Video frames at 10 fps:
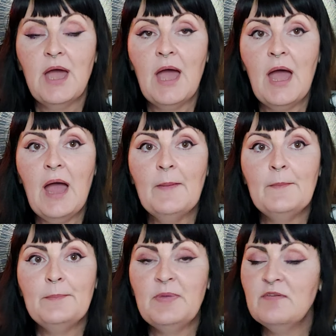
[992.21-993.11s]
Uh,
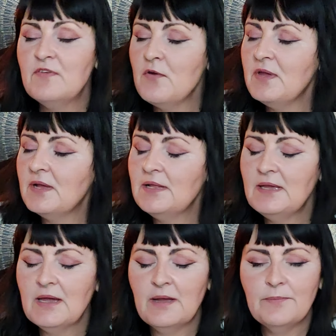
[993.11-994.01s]
be very
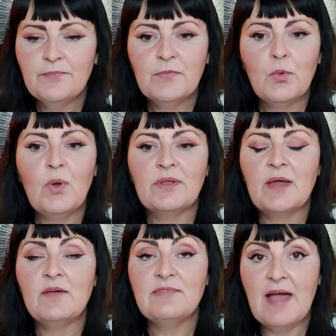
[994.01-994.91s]
clear what
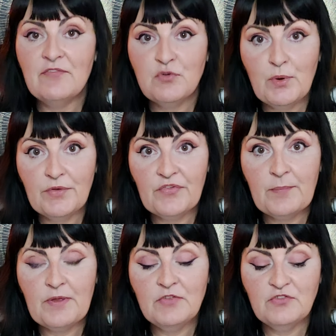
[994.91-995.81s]
kind of life you want to
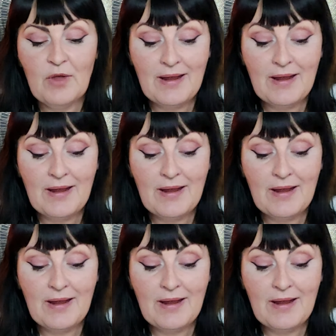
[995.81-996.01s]
step into.